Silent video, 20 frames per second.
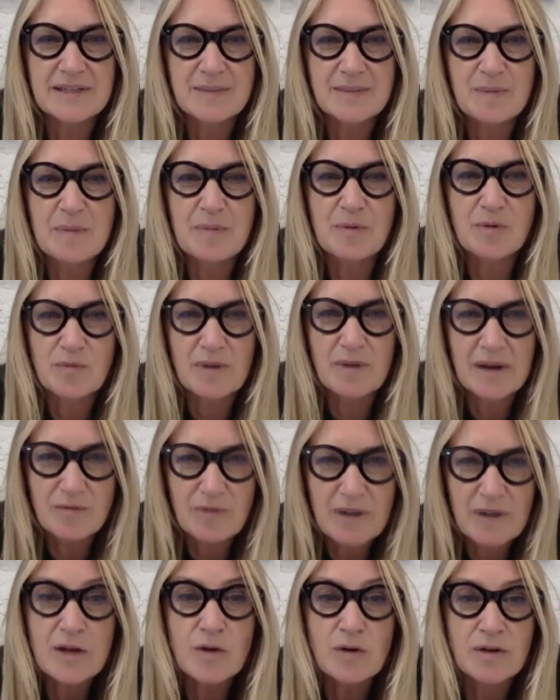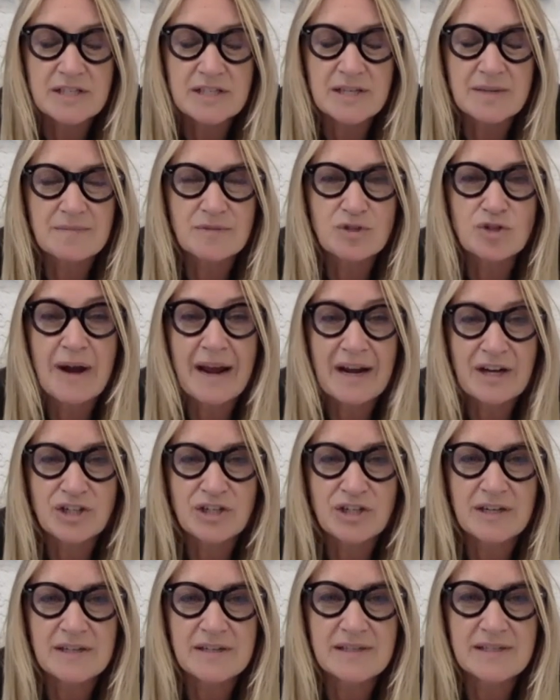it really got some traction
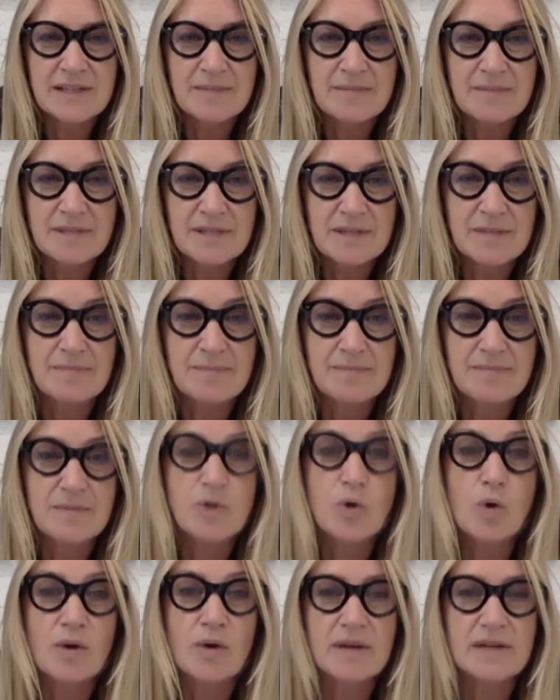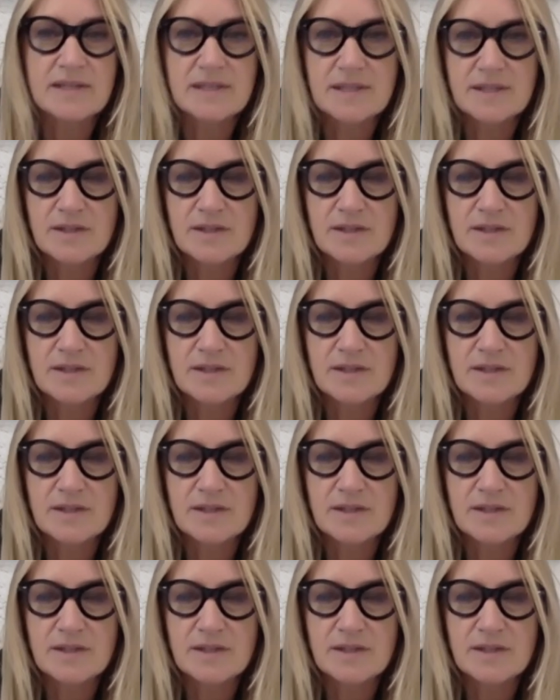and some noise.